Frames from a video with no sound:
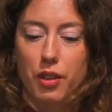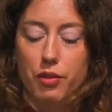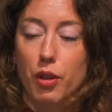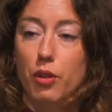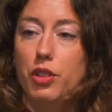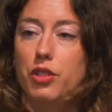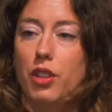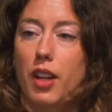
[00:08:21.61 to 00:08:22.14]

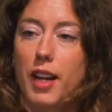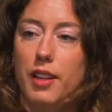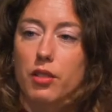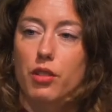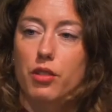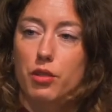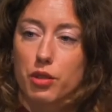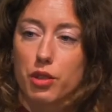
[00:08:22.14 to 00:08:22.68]
focus the light
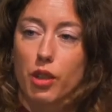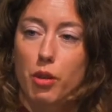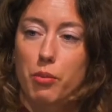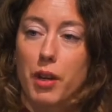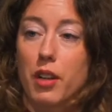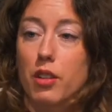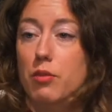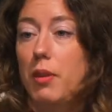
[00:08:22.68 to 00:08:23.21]
onto solar
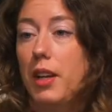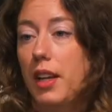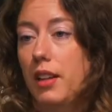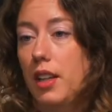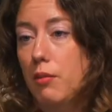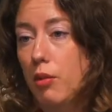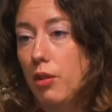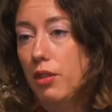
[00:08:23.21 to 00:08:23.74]
panels, making
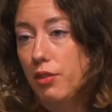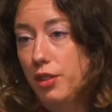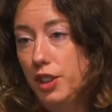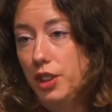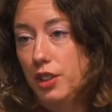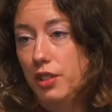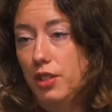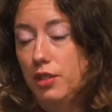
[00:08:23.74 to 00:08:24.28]
them more
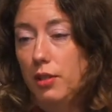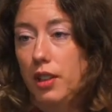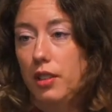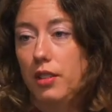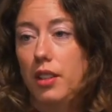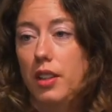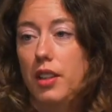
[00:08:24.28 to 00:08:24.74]
efficient as well.